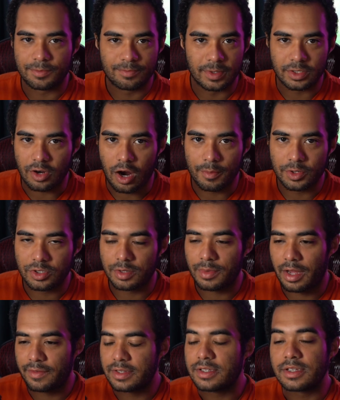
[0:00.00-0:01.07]
It's Arbitrum,
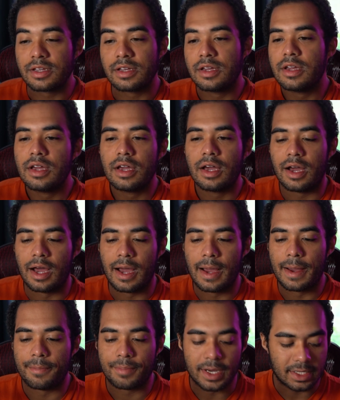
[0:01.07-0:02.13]
obviously.
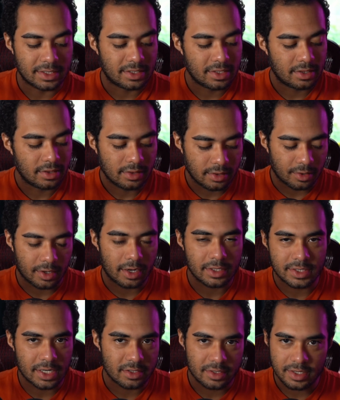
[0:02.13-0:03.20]
But they're
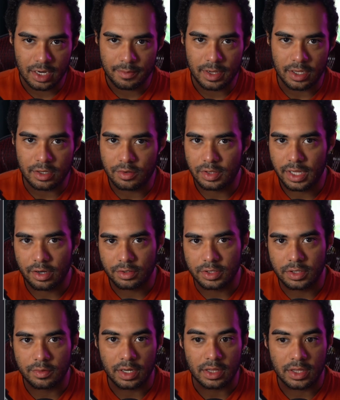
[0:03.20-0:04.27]
essentially going to be a new layer
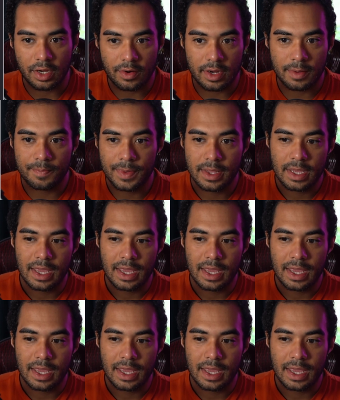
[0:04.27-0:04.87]
2 on Ethereum.